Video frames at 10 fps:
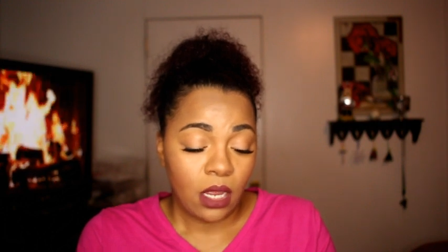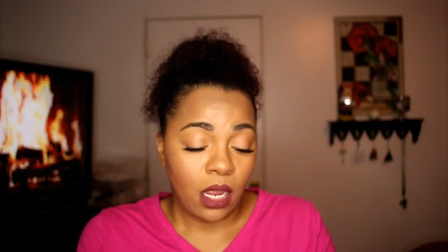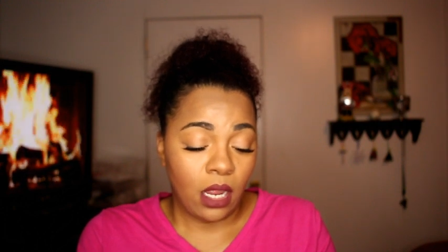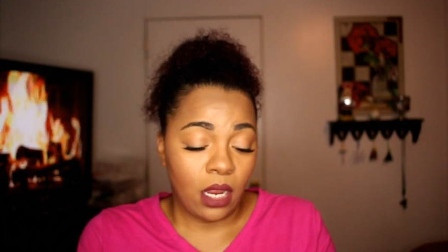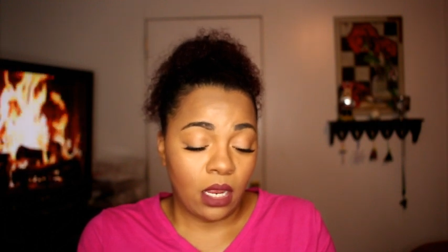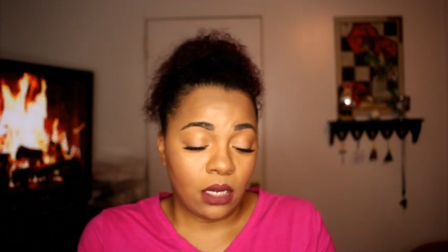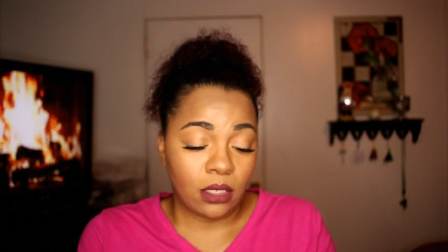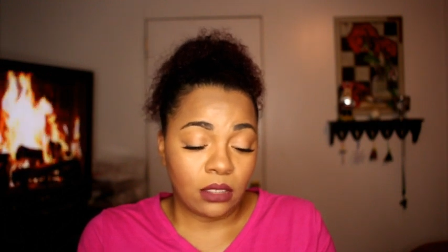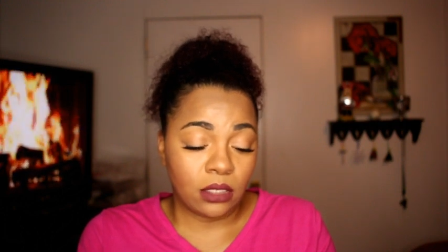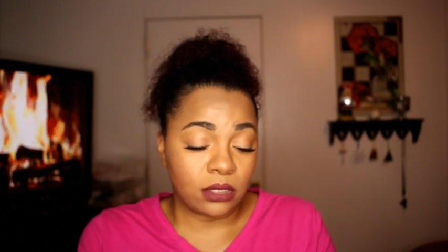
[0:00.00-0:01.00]
and
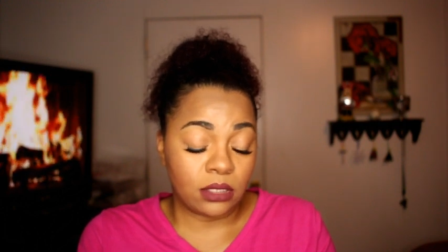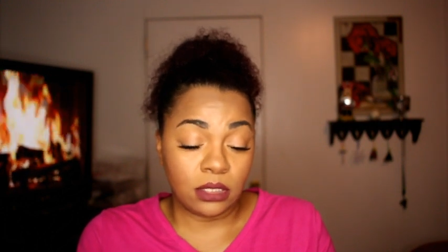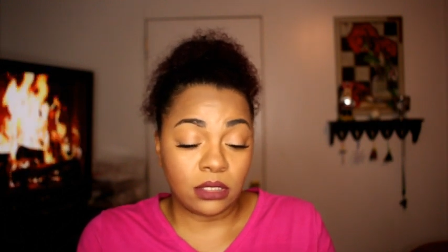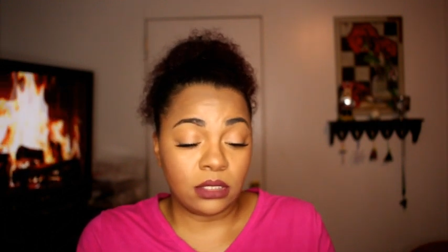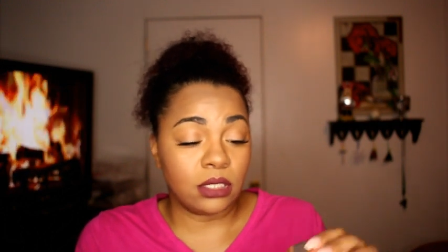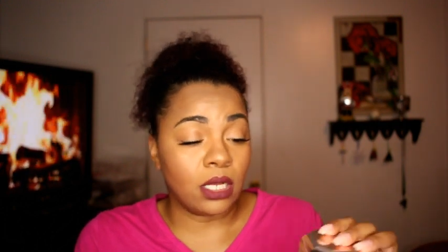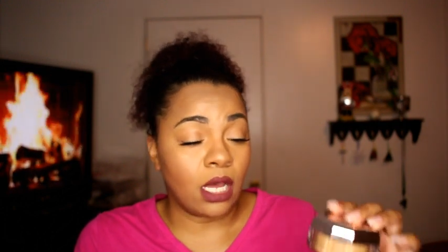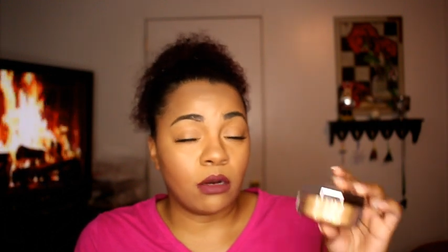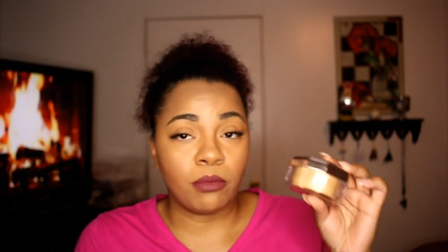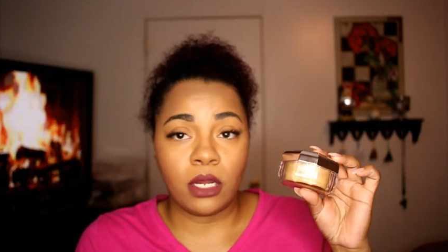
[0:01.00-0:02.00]
this is a
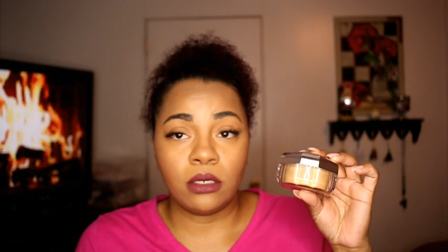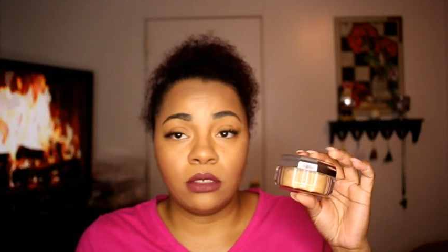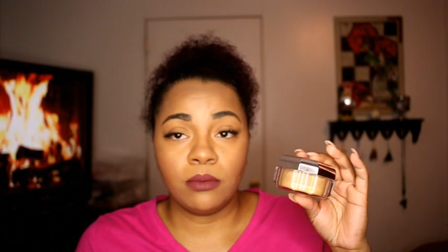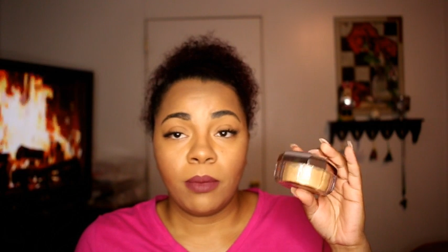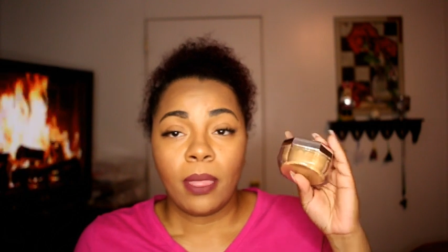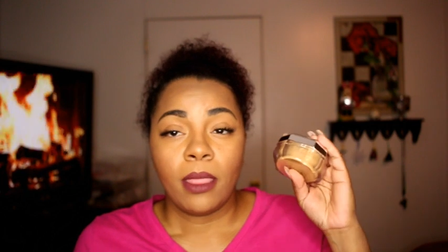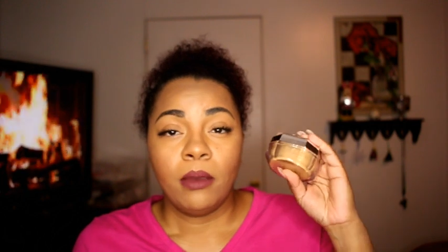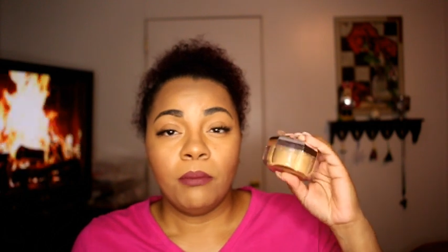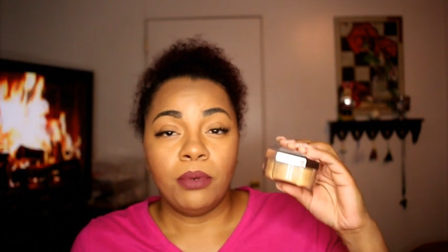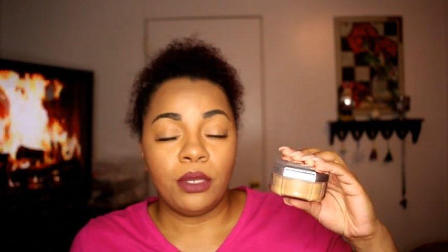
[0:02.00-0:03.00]
lot of product.
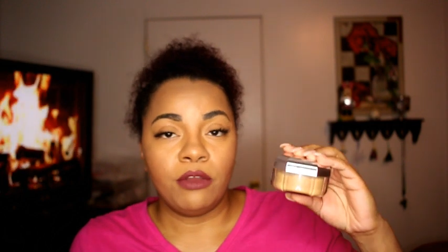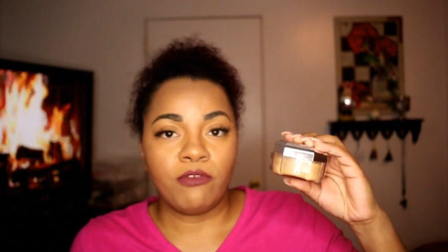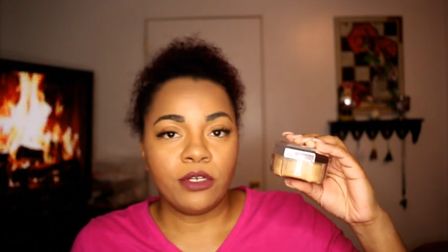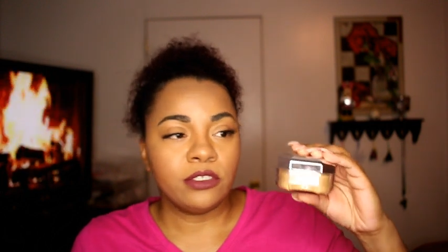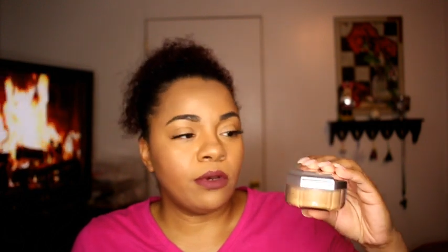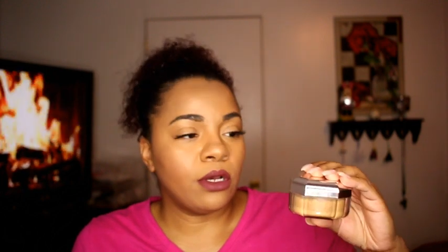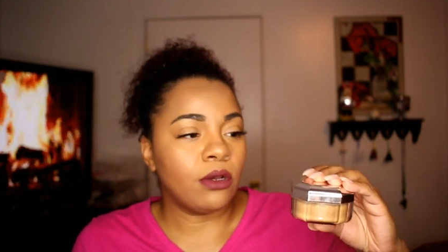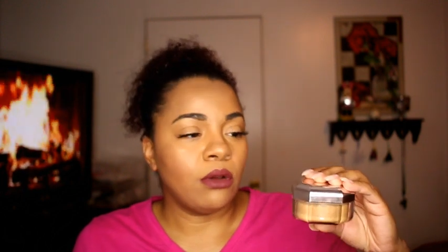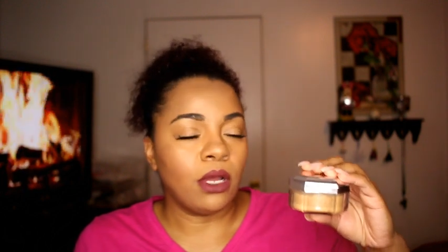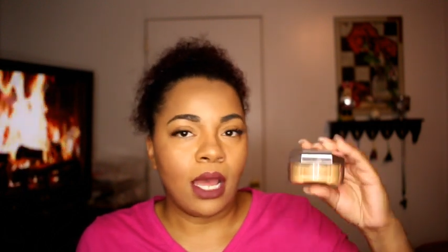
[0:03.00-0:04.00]
But first of
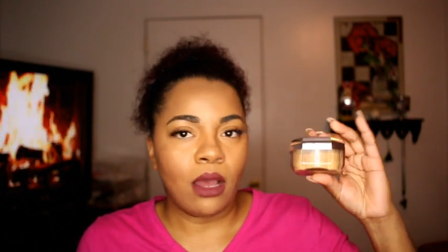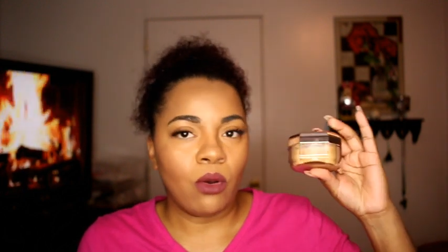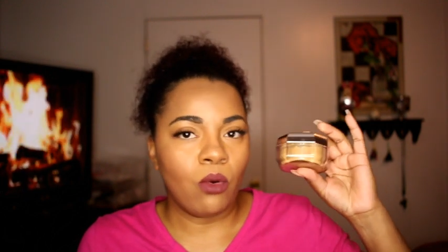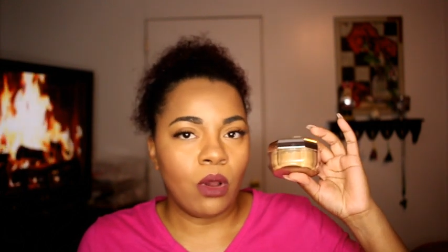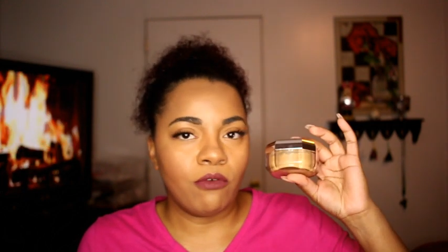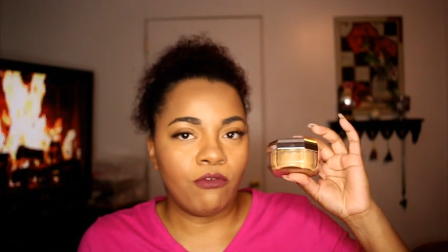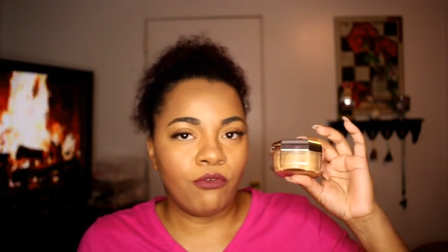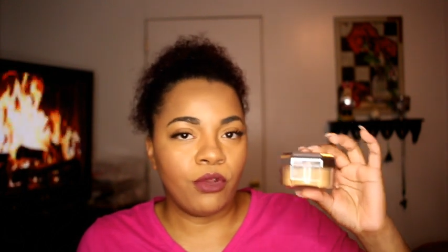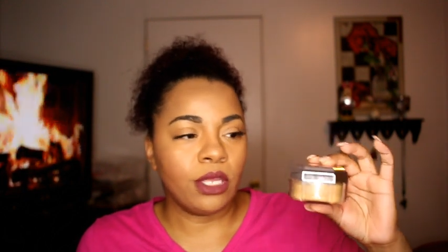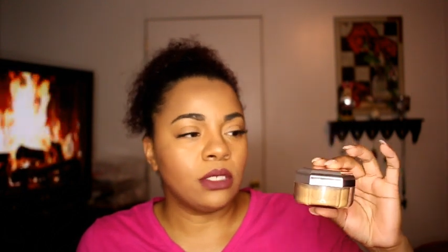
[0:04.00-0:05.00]
all, how
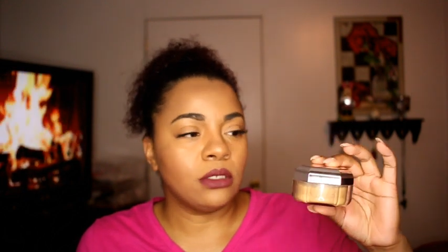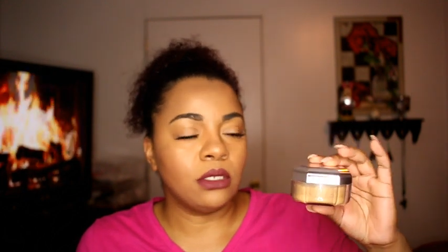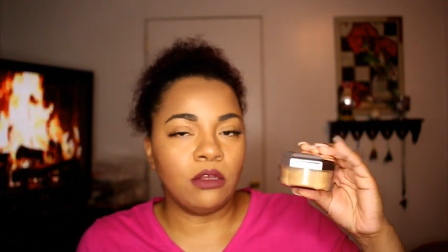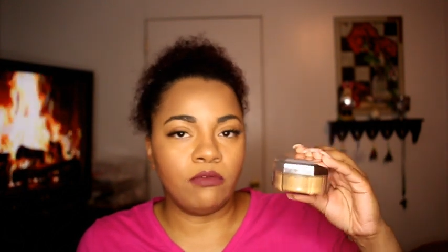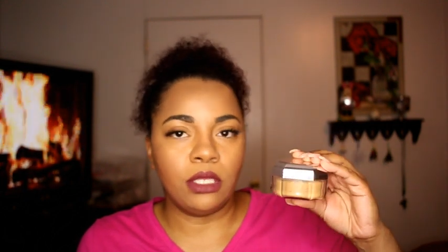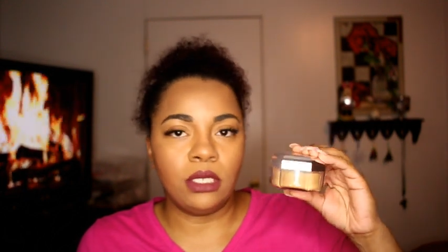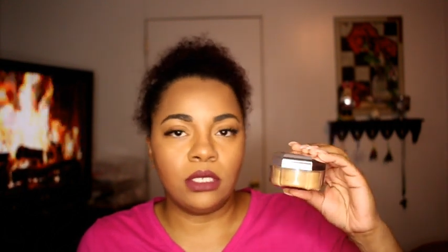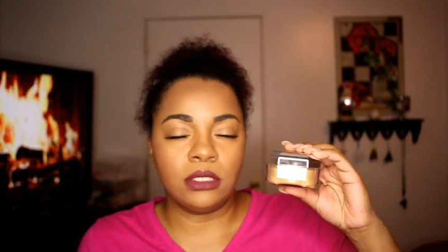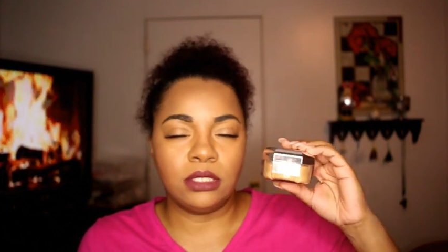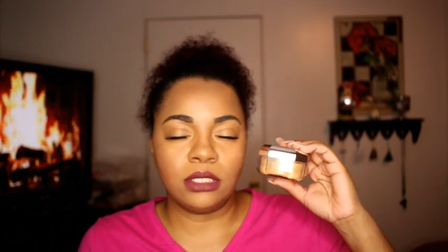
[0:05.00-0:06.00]
freaking lovely
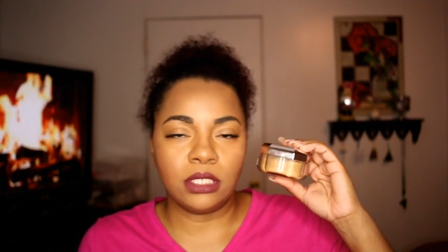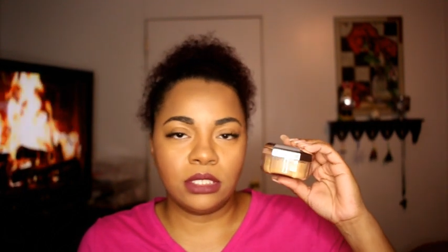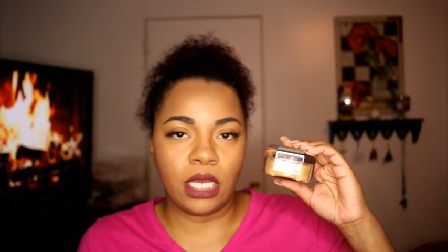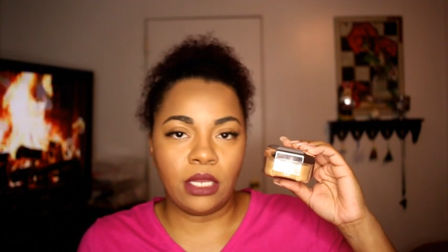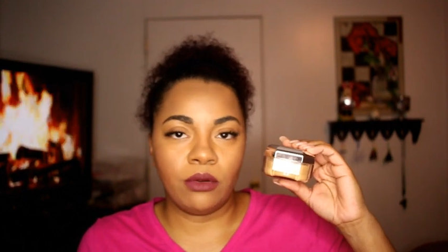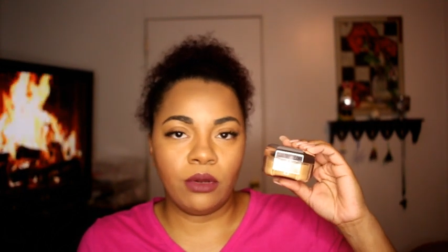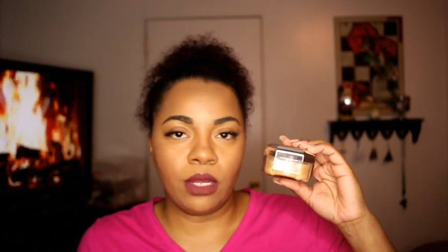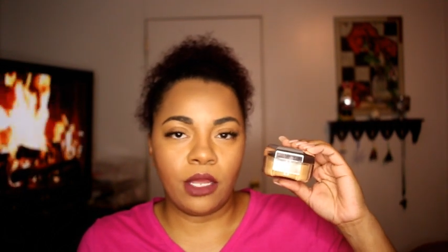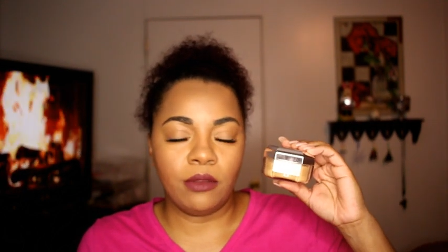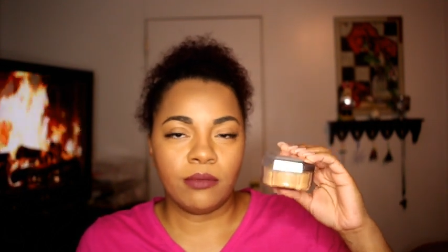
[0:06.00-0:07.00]
is this container,
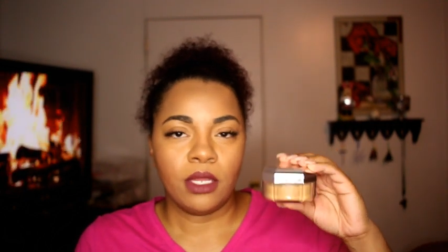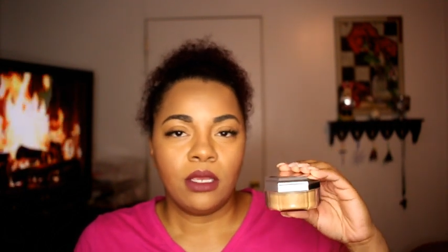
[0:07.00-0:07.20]
okay?